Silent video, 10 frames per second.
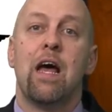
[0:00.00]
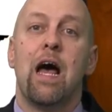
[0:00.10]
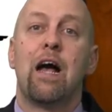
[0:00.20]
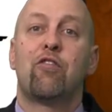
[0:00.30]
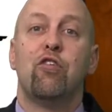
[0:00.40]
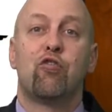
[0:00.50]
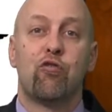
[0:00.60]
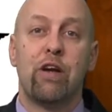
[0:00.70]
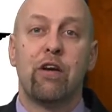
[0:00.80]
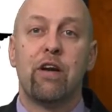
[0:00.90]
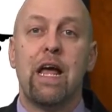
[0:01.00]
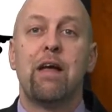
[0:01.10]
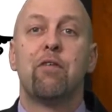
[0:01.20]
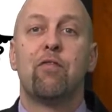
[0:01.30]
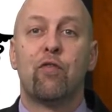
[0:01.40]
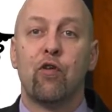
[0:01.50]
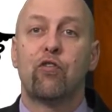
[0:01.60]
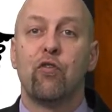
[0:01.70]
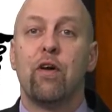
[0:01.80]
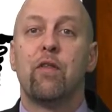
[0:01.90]
actually triggered a
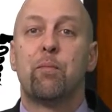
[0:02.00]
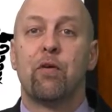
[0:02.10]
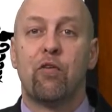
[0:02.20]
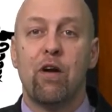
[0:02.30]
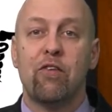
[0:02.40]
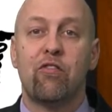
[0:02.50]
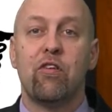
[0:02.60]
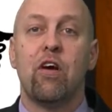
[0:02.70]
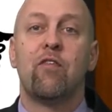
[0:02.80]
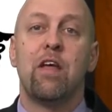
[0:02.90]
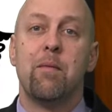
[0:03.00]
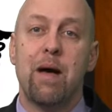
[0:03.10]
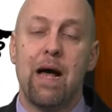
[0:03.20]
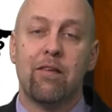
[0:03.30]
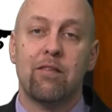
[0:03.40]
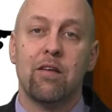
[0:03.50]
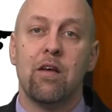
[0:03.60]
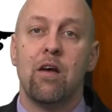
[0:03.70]
reversal in the progression of MS,